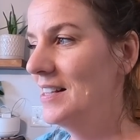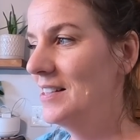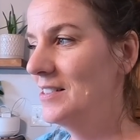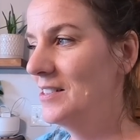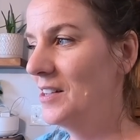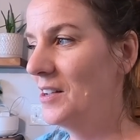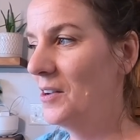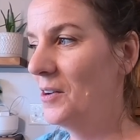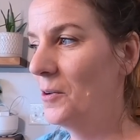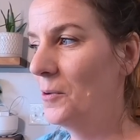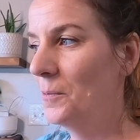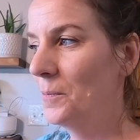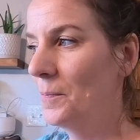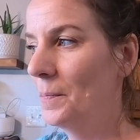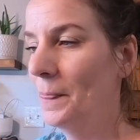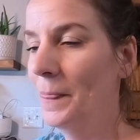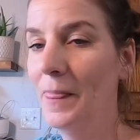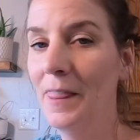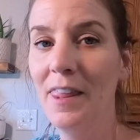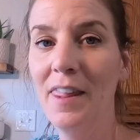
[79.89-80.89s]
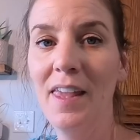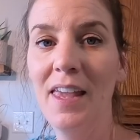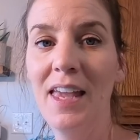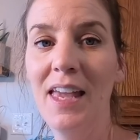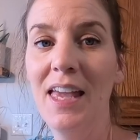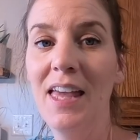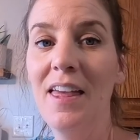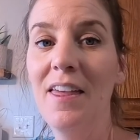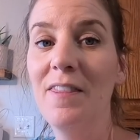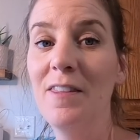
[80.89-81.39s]
So
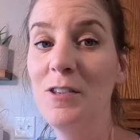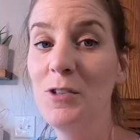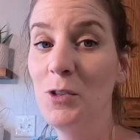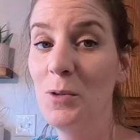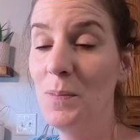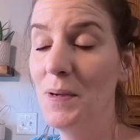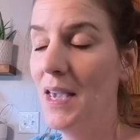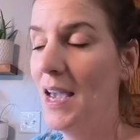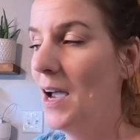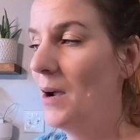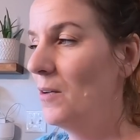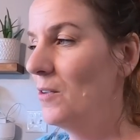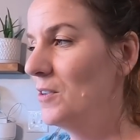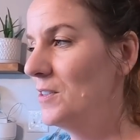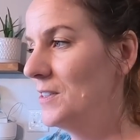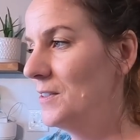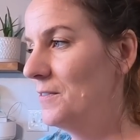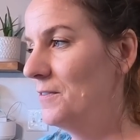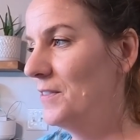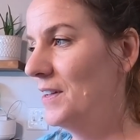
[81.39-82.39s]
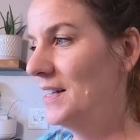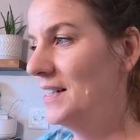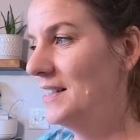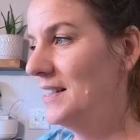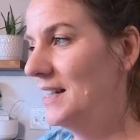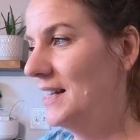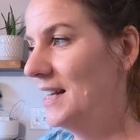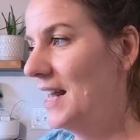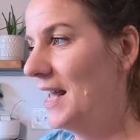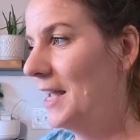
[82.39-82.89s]
this will be hours of
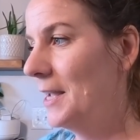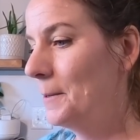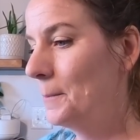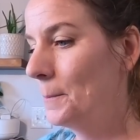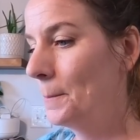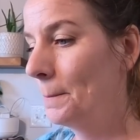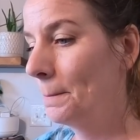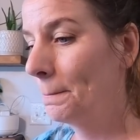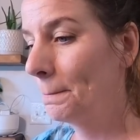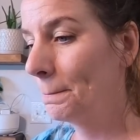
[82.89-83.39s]
fun today.